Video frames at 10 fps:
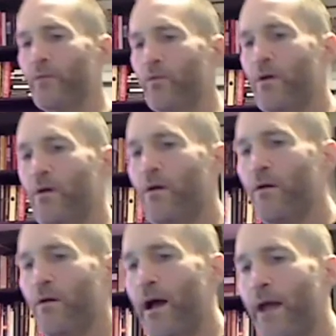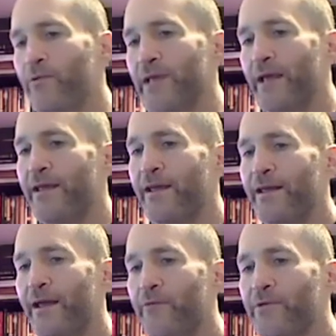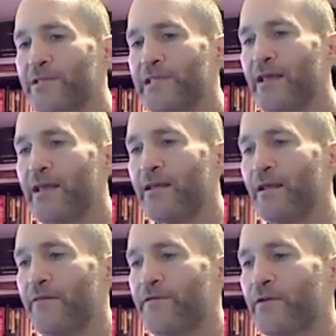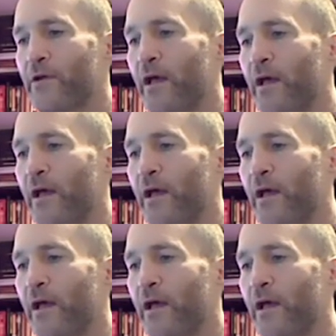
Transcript: Well, I would say if you're